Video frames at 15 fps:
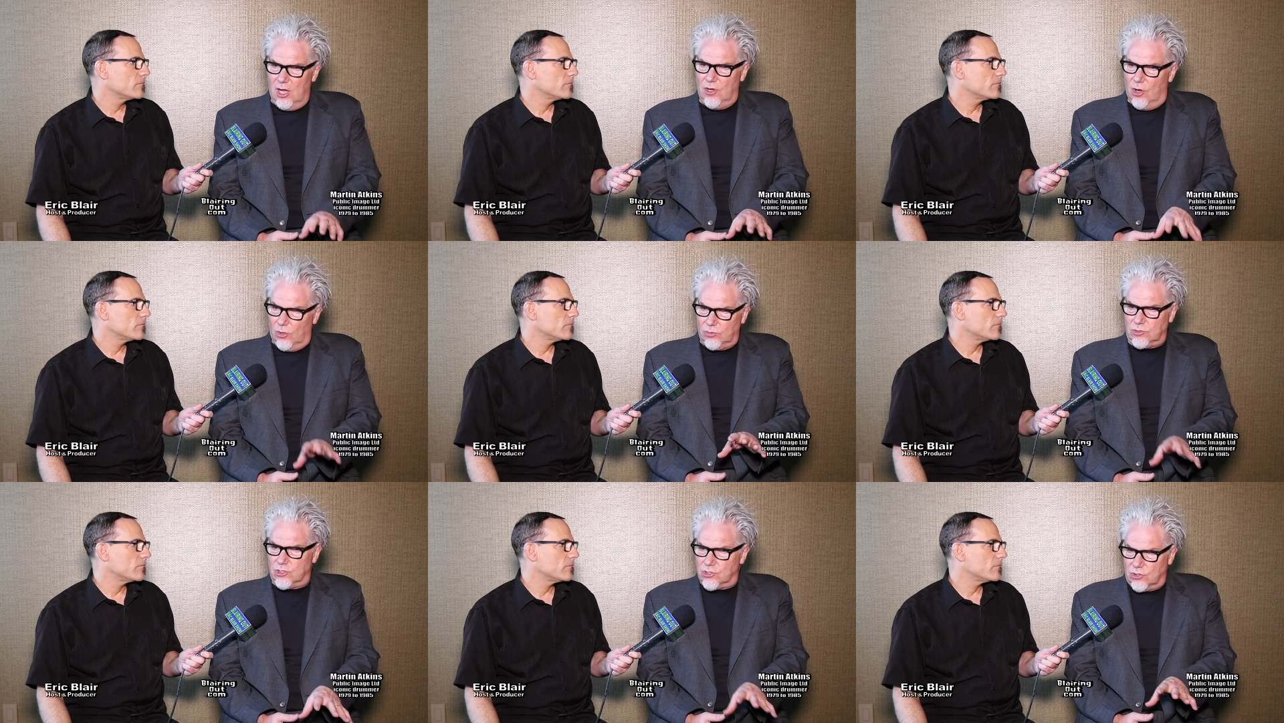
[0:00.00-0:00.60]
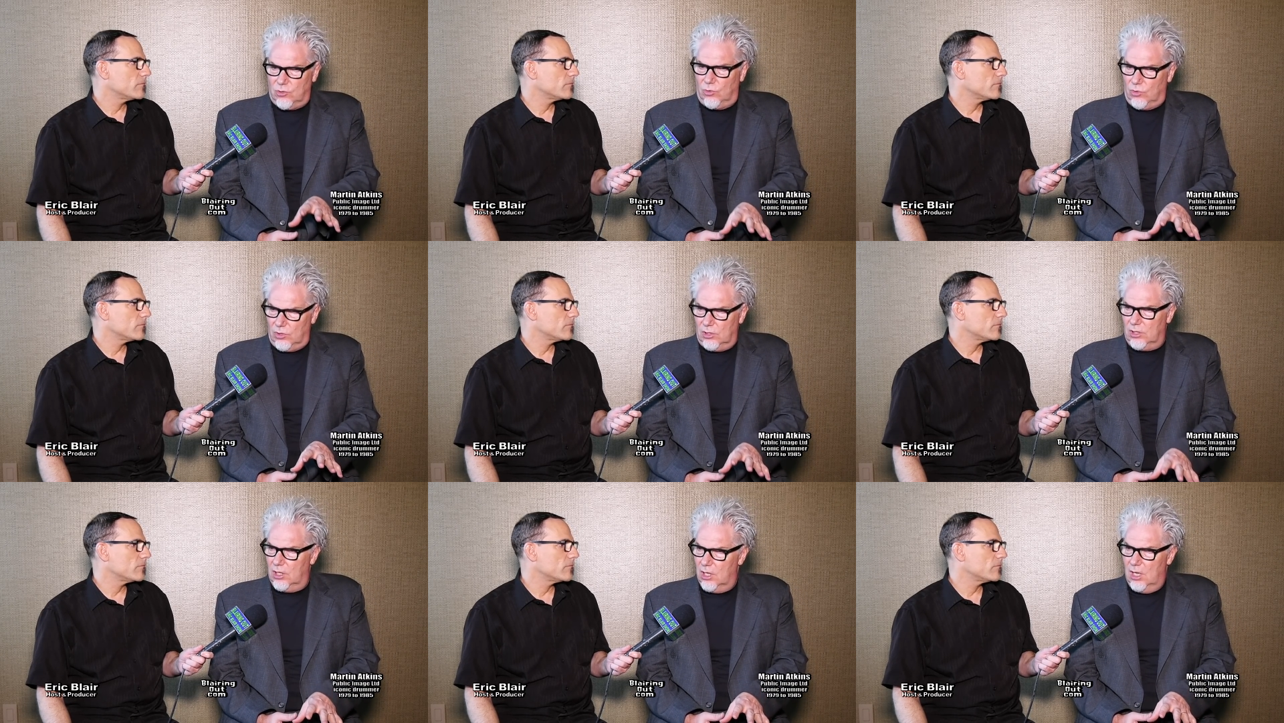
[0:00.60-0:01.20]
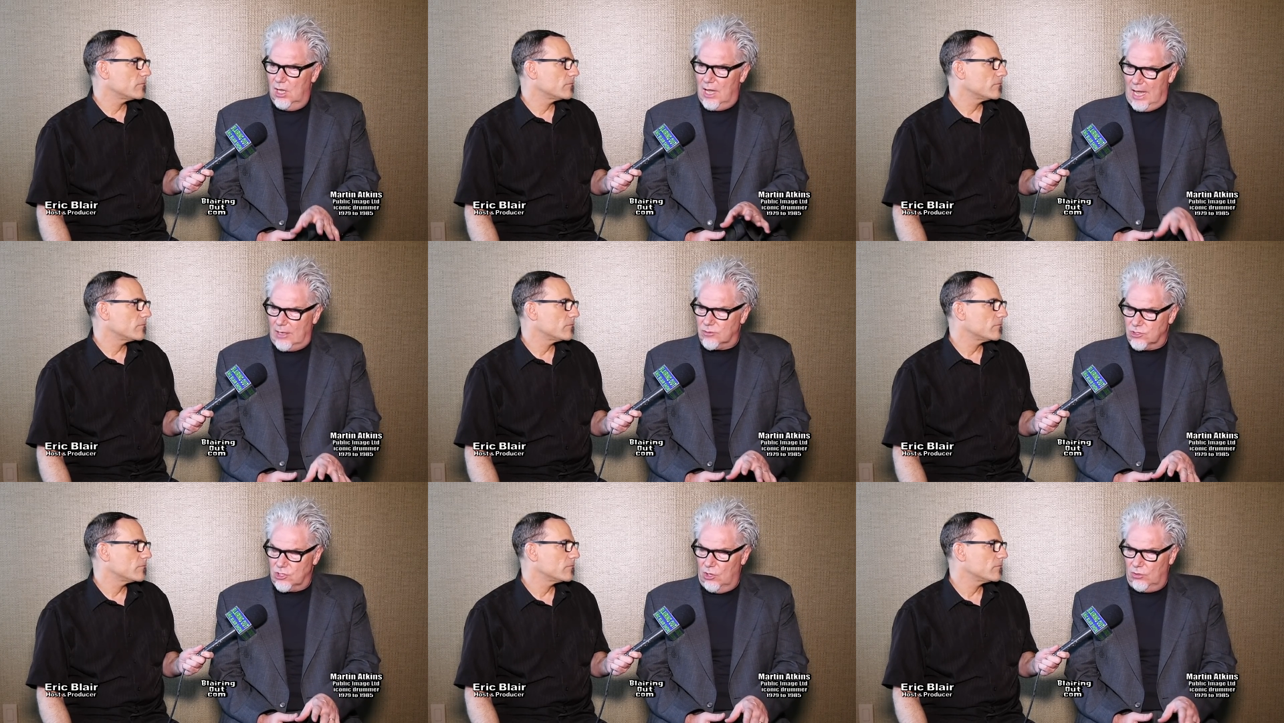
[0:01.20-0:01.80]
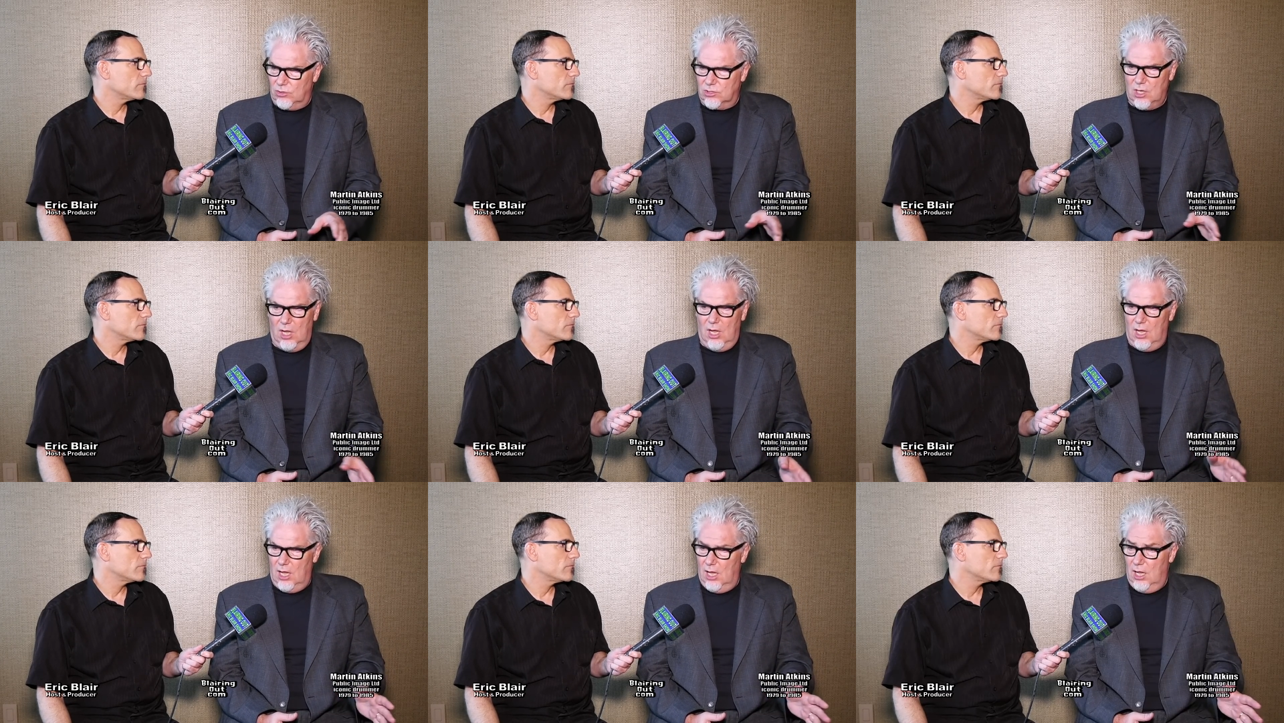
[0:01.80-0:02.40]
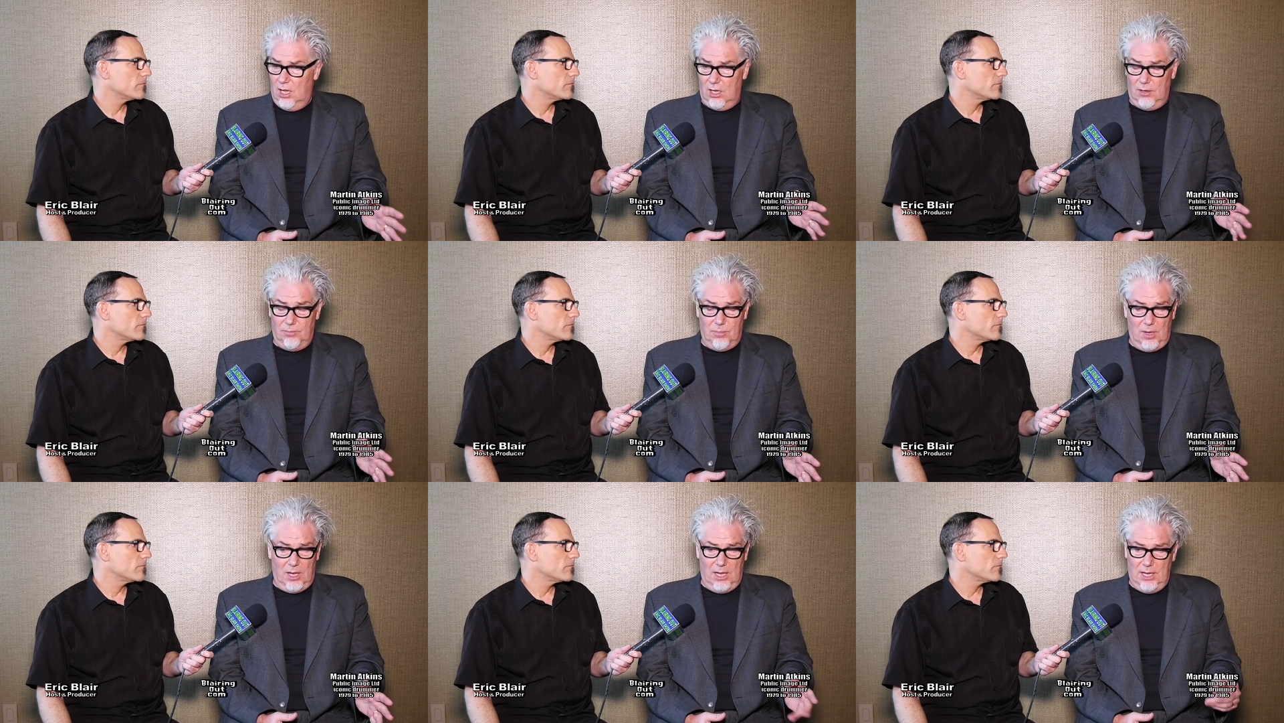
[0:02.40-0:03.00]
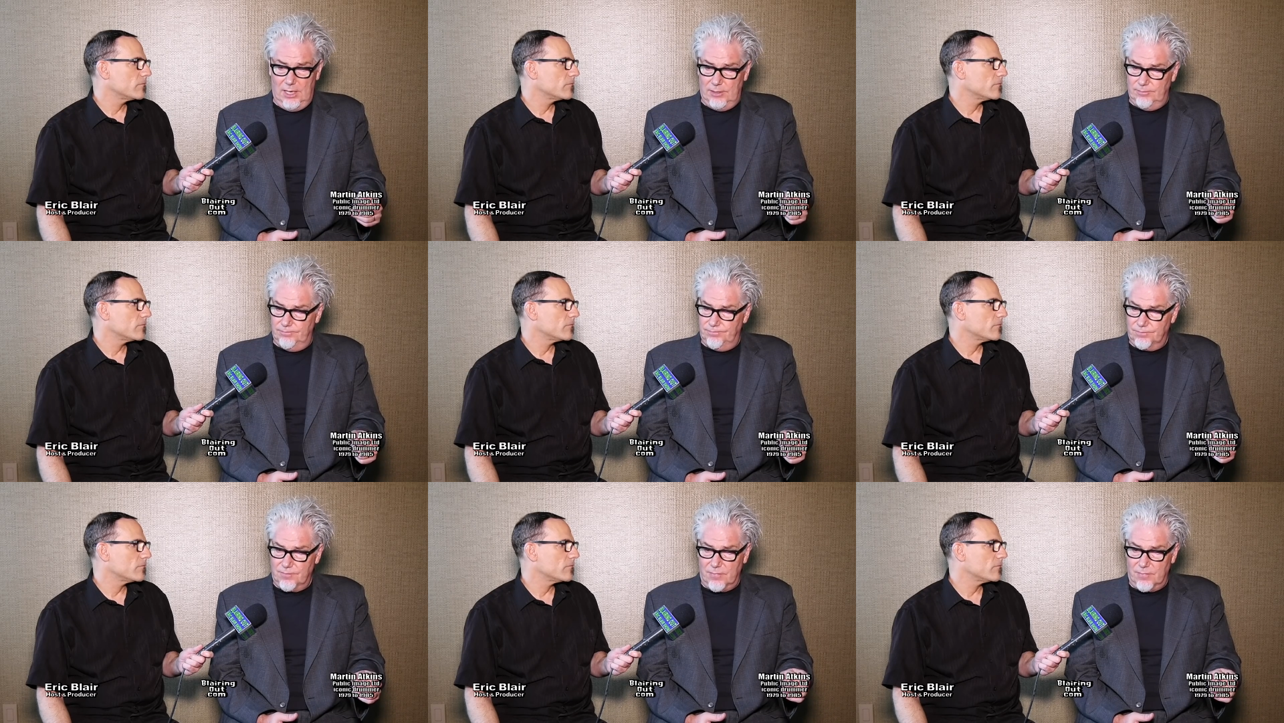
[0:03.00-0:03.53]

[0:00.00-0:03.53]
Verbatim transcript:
Speaker 1: an old school household uh, um,